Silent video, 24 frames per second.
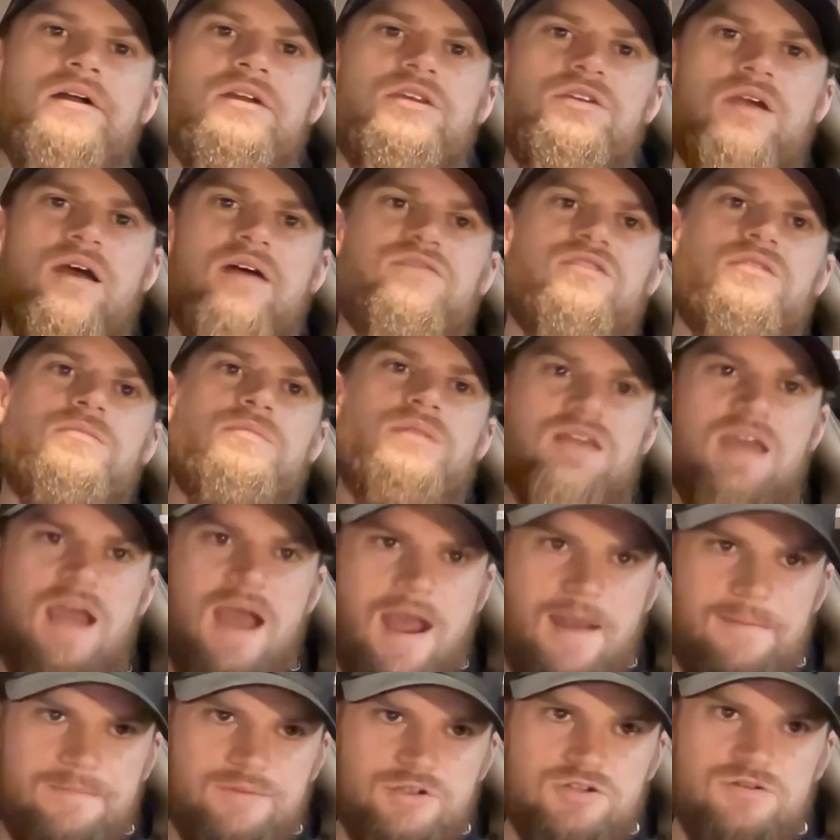You have to be
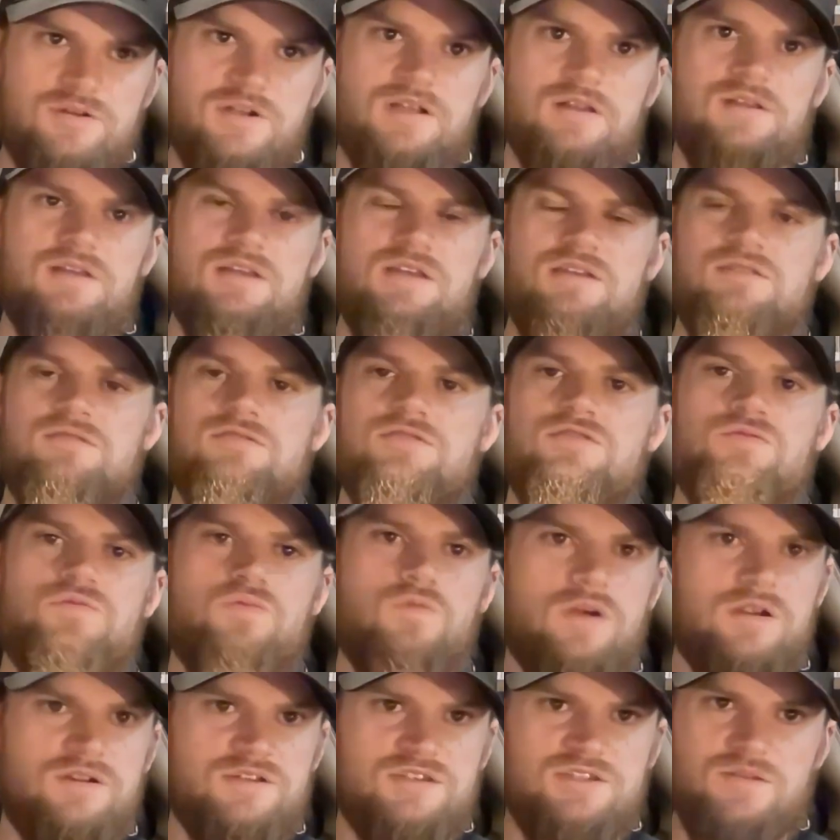capturing leads
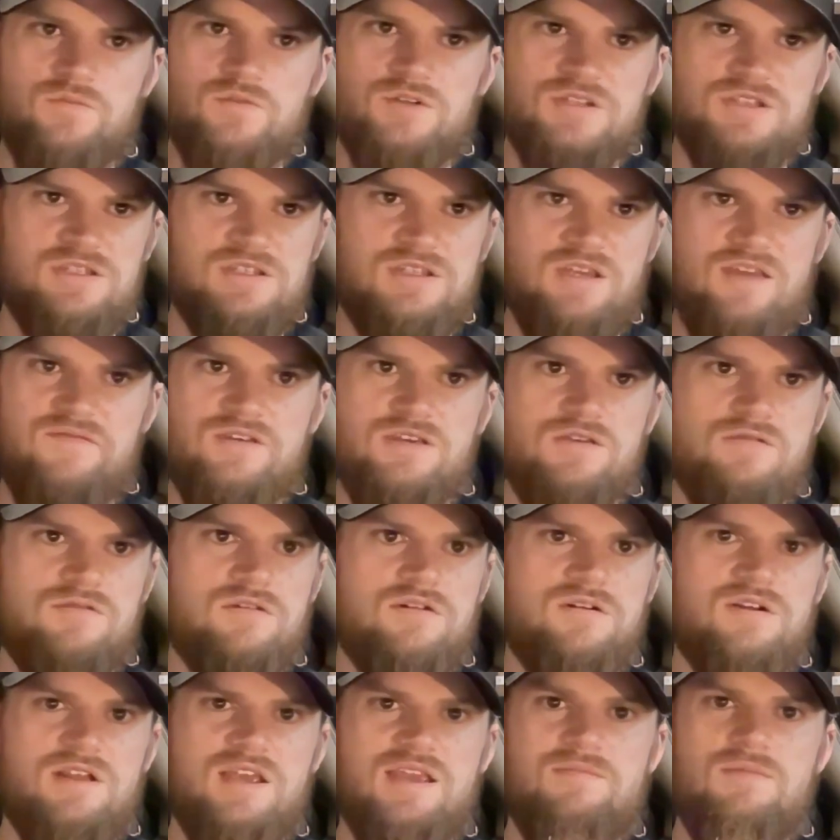where someone's giving you their
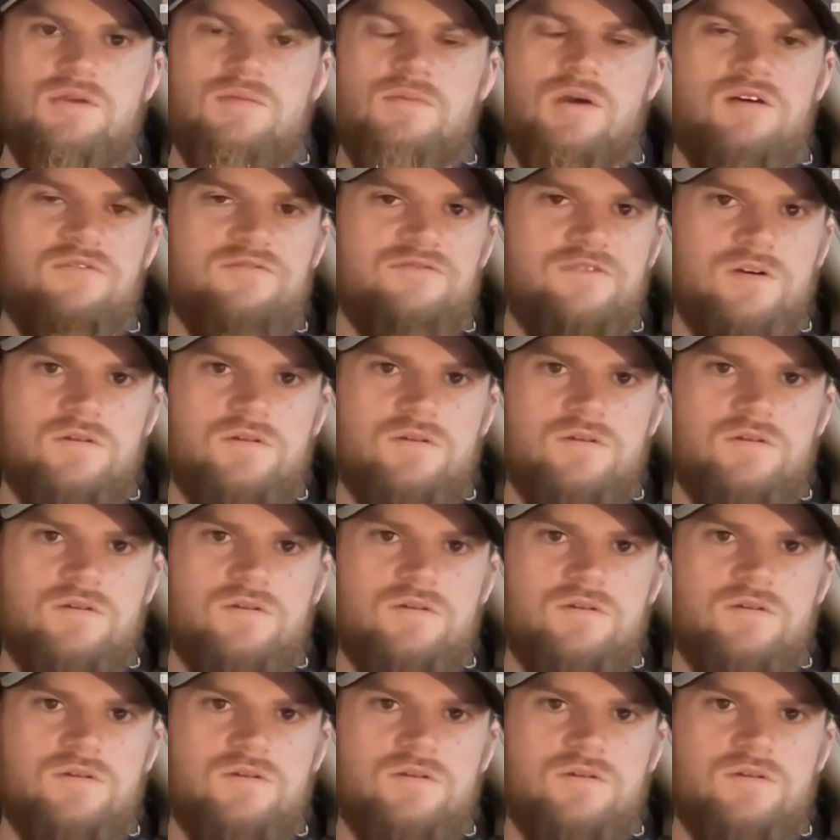name, email, phone